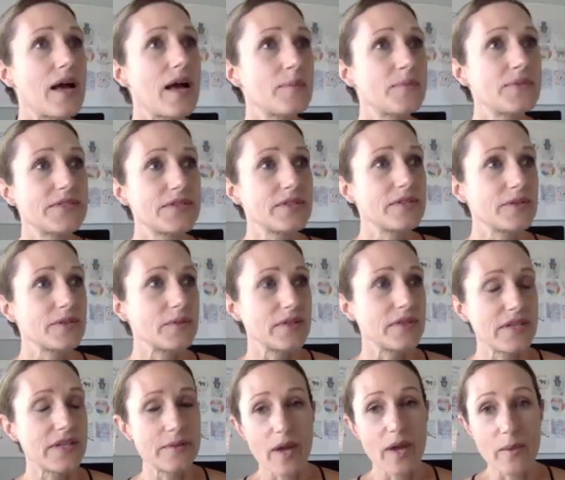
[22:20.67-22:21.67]

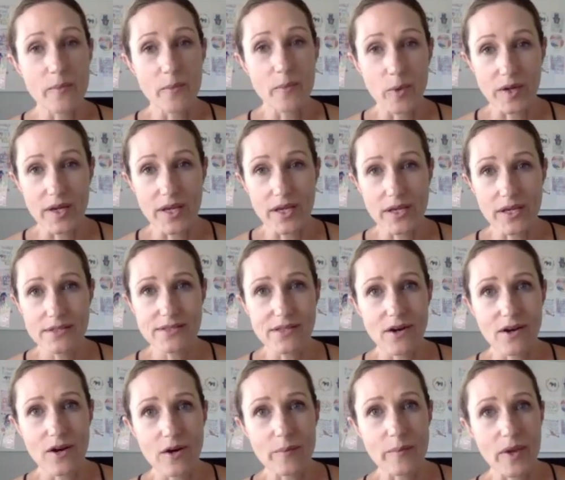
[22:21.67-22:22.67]
absolutely my mornings
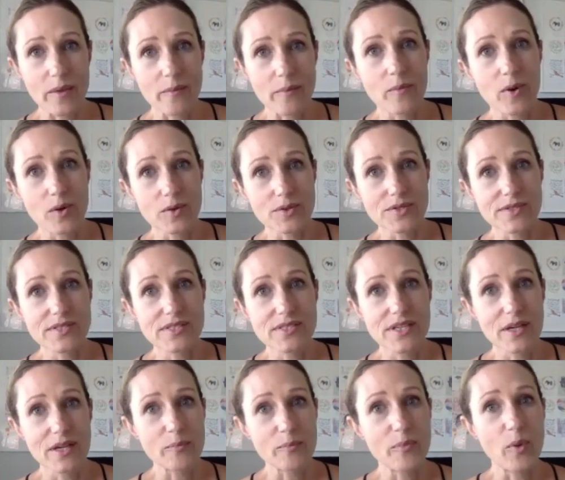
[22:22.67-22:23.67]
are my most
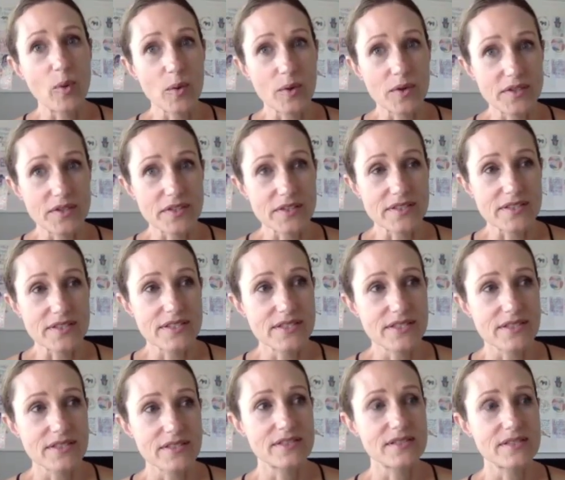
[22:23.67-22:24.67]
important
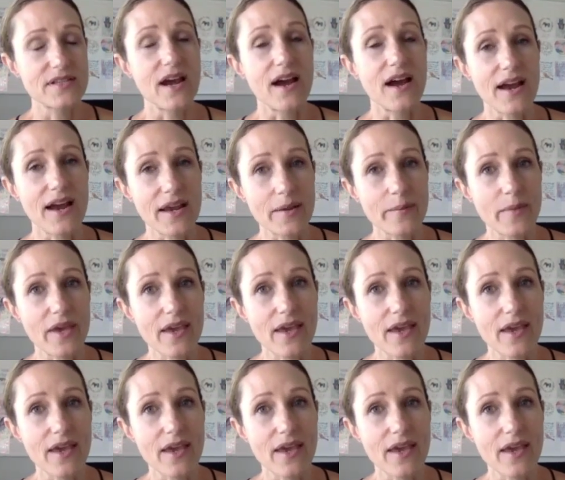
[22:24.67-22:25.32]
time.